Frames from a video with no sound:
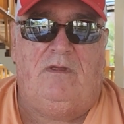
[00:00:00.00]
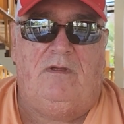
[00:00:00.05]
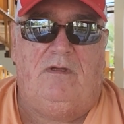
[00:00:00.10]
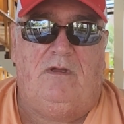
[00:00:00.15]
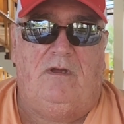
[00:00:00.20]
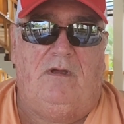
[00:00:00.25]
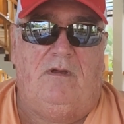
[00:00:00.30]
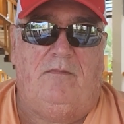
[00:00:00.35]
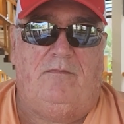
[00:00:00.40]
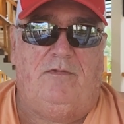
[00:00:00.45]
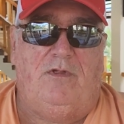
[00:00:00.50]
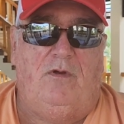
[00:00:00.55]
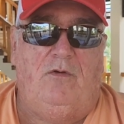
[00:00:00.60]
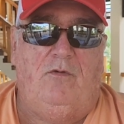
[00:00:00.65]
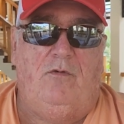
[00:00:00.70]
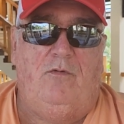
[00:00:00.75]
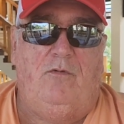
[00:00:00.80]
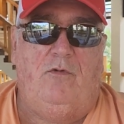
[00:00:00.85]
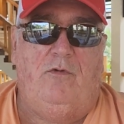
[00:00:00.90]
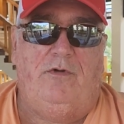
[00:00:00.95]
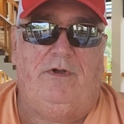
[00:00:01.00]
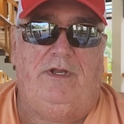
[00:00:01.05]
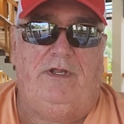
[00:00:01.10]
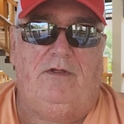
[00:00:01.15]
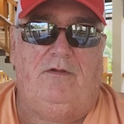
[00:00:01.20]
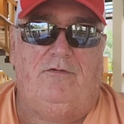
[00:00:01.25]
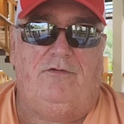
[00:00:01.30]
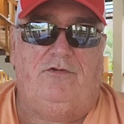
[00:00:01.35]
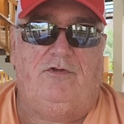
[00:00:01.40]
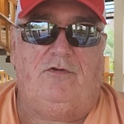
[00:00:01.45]
The whole
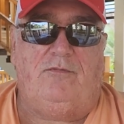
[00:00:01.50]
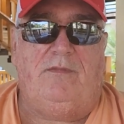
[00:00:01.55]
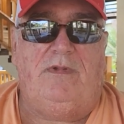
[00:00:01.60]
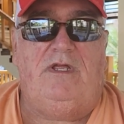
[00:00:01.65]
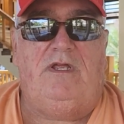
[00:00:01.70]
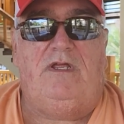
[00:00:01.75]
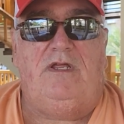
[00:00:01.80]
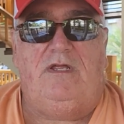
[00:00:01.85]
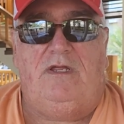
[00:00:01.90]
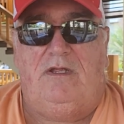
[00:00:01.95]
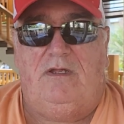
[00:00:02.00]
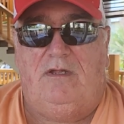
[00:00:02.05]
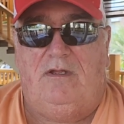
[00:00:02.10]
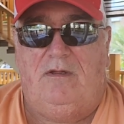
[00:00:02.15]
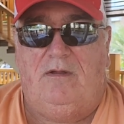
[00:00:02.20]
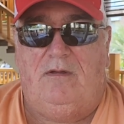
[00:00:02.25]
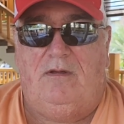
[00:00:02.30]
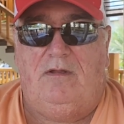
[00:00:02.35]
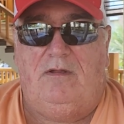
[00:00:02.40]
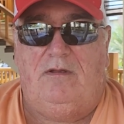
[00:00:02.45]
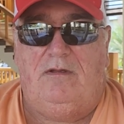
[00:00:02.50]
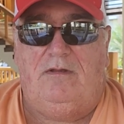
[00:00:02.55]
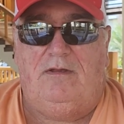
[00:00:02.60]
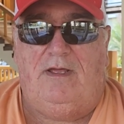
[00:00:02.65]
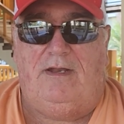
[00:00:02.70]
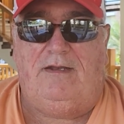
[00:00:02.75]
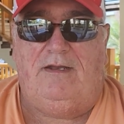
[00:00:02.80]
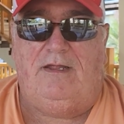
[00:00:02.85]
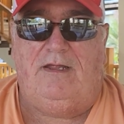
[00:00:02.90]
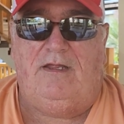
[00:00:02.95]
ordeal took me
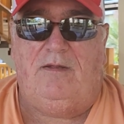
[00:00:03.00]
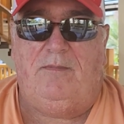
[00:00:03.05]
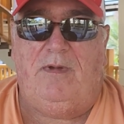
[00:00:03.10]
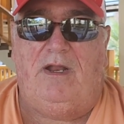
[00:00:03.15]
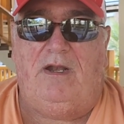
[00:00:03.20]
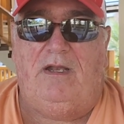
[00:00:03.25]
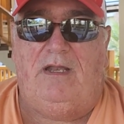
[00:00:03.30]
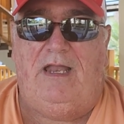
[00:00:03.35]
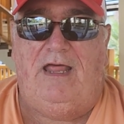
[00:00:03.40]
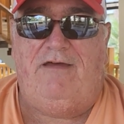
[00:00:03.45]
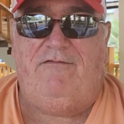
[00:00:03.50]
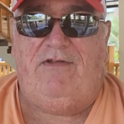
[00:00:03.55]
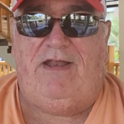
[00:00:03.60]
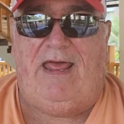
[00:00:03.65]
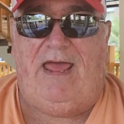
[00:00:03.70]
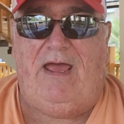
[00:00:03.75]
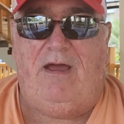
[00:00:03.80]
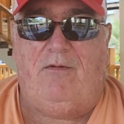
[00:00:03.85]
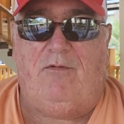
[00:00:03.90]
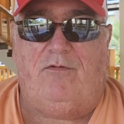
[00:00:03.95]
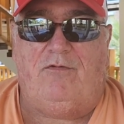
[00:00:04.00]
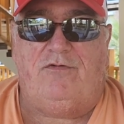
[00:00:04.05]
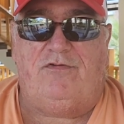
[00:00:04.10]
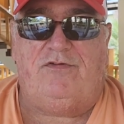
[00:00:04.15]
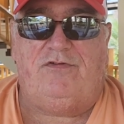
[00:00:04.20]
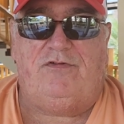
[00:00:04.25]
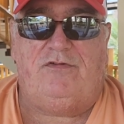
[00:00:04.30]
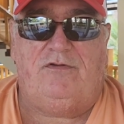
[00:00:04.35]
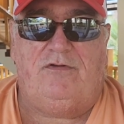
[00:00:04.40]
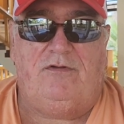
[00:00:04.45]
that day about 11
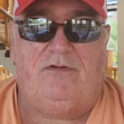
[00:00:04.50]
hours.